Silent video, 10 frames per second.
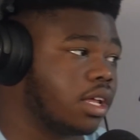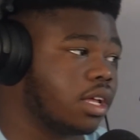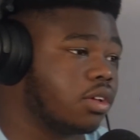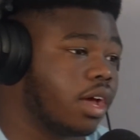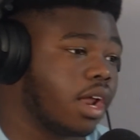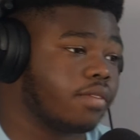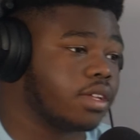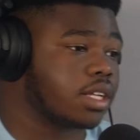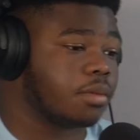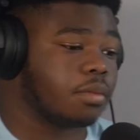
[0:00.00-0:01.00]
you gotta have
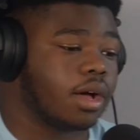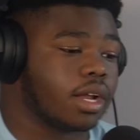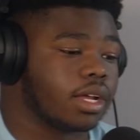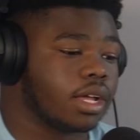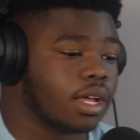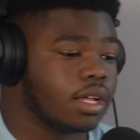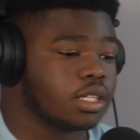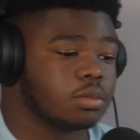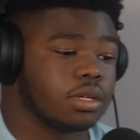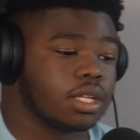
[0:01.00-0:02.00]
this type of body
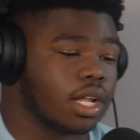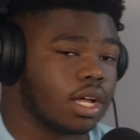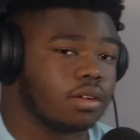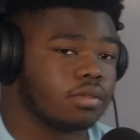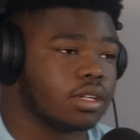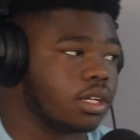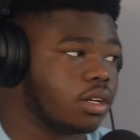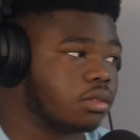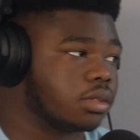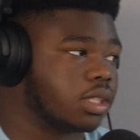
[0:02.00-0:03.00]
to be loved. You
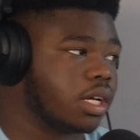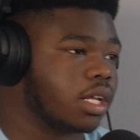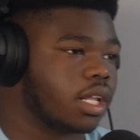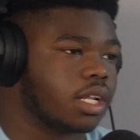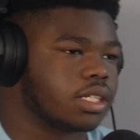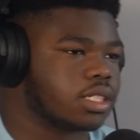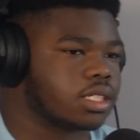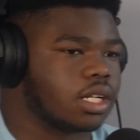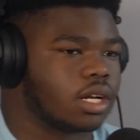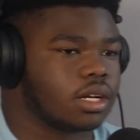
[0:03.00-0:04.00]
know what I'm saying? And it's
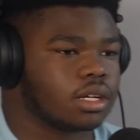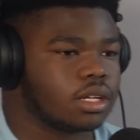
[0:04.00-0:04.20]
just like,